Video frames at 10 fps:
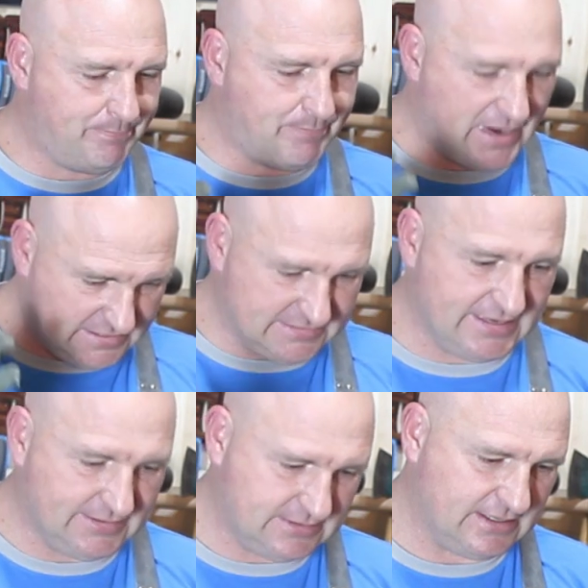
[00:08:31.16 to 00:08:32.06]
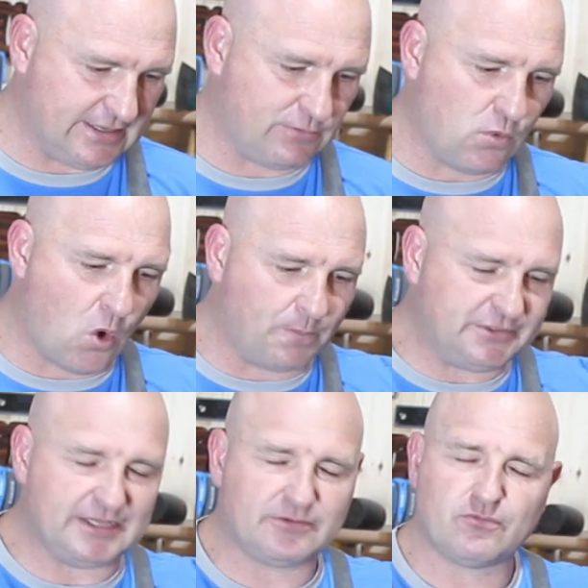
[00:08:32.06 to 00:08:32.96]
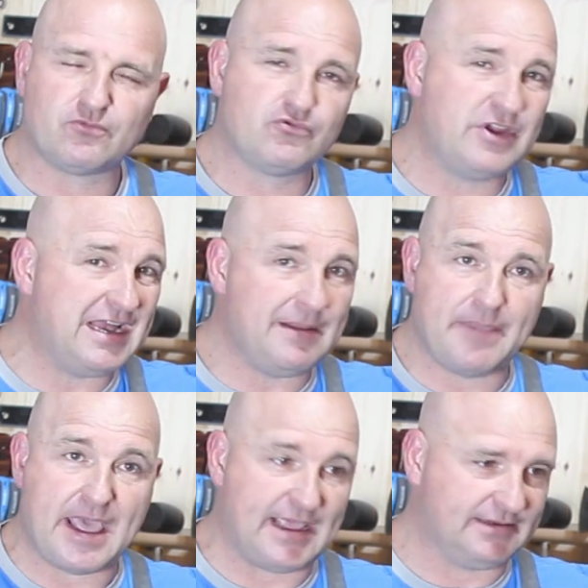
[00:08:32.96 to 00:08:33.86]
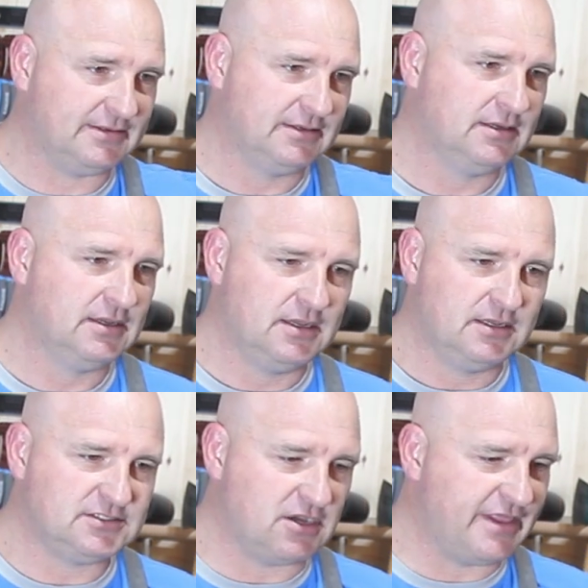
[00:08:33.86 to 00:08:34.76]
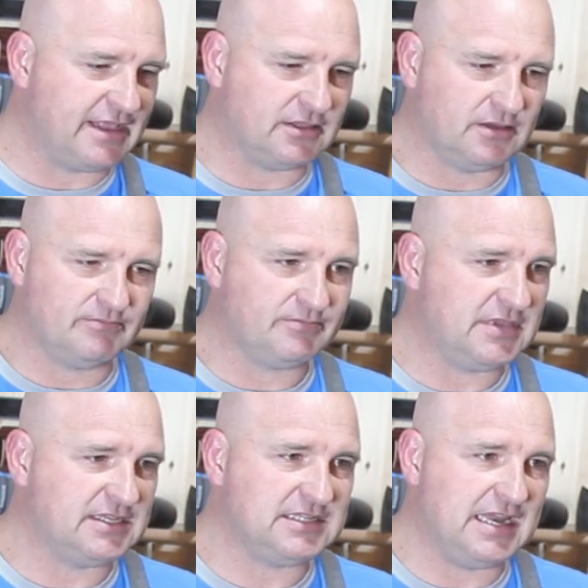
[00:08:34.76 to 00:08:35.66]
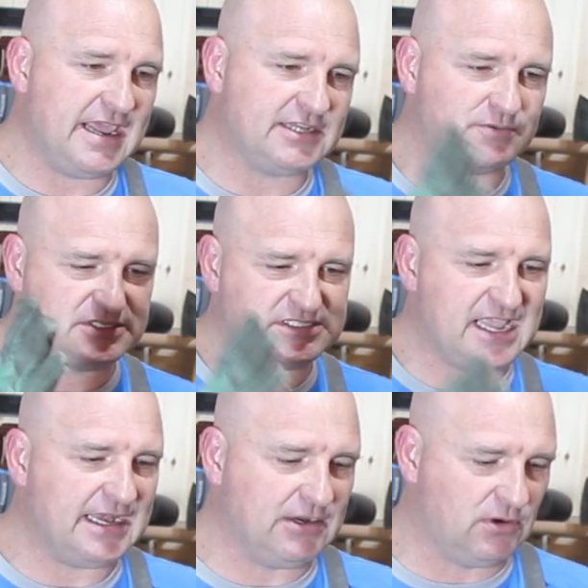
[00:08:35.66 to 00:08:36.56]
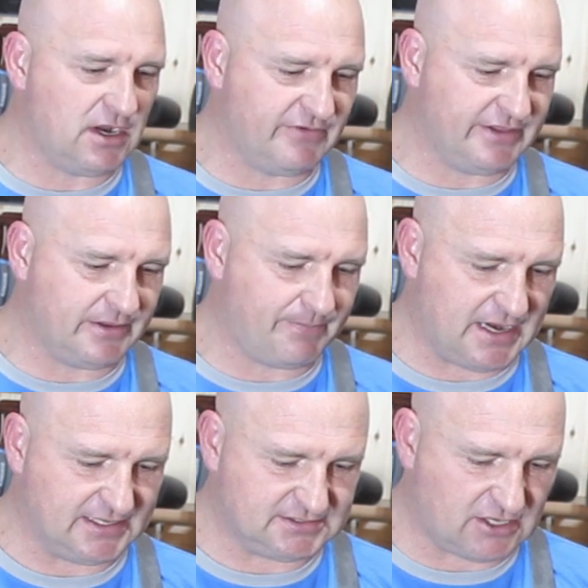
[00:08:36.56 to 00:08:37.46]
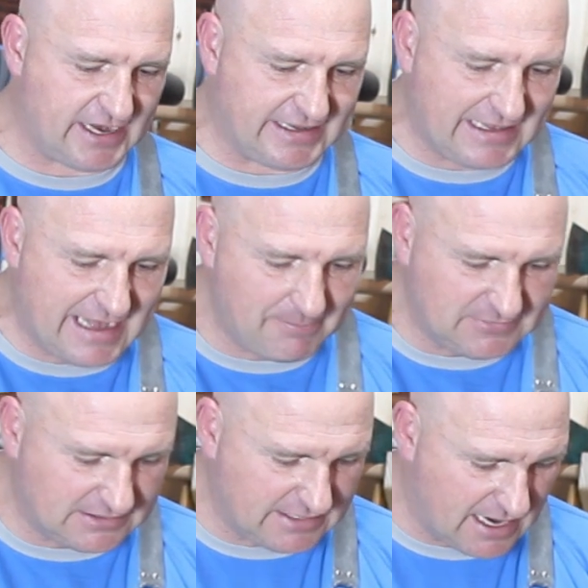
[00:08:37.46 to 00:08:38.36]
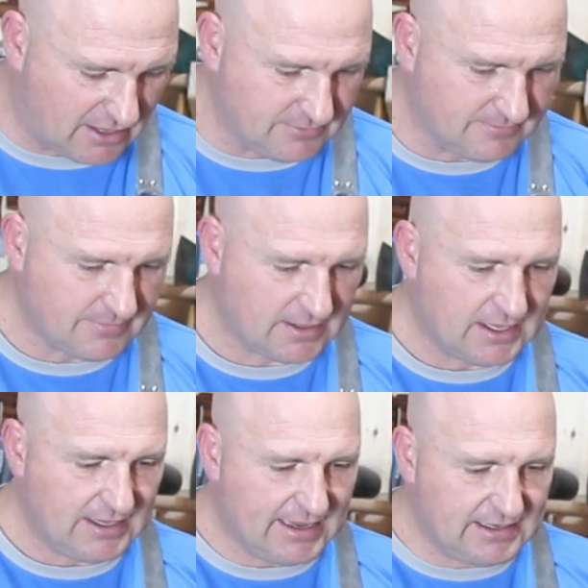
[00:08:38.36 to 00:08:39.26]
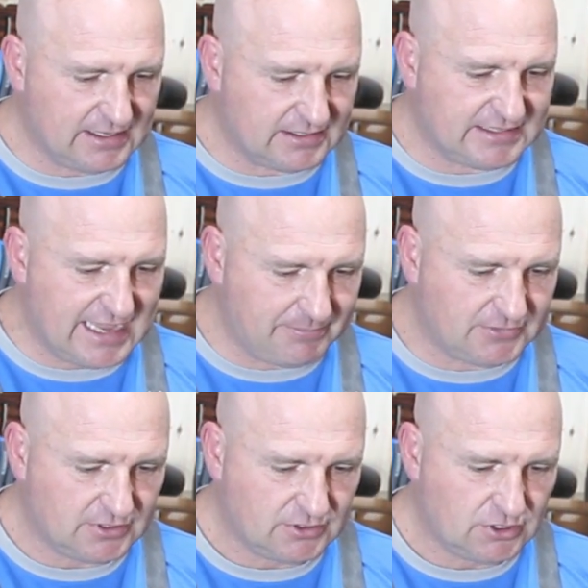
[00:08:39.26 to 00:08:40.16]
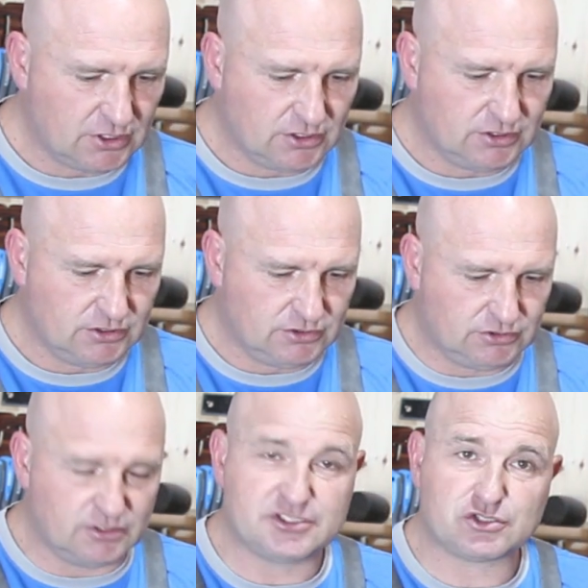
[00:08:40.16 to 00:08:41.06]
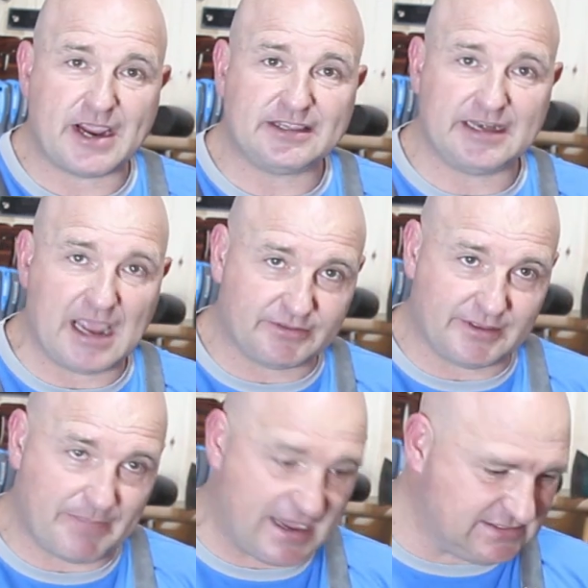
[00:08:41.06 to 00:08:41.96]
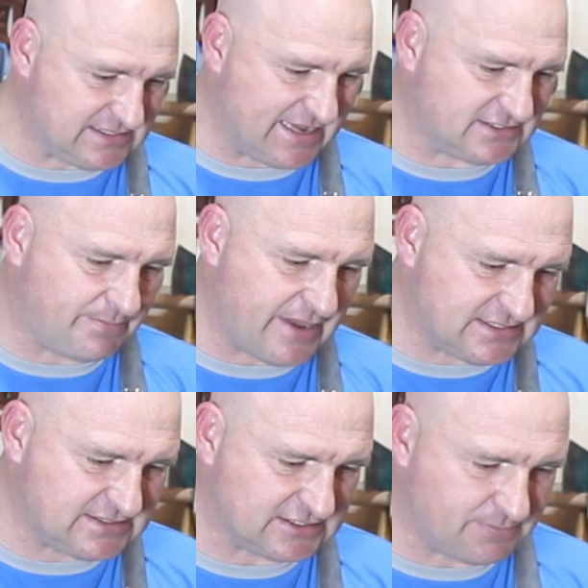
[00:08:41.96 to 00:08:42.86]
but it did. It warped it really bad, so that these legs were standing all over the place. So I clamped it down in an attempt to straighten out the base as best as